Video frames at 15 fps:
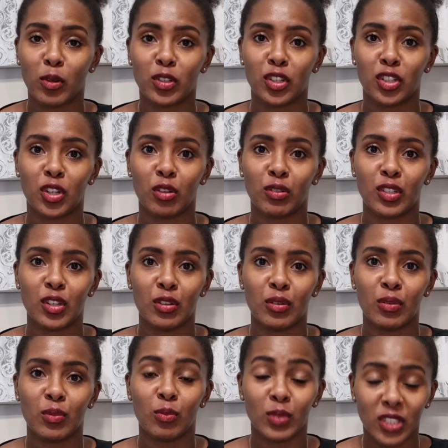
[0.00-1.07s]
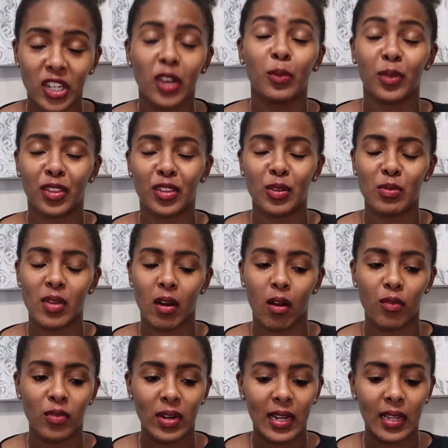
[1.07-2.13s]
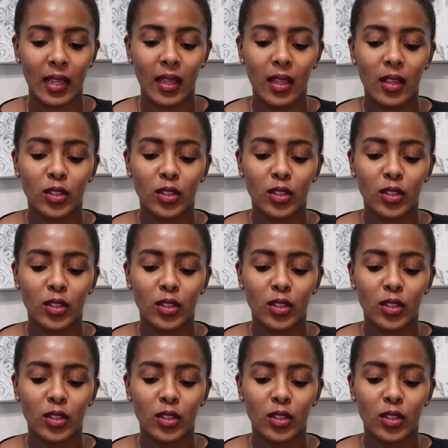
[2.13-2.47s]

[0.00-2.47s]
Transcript: to share with you that are really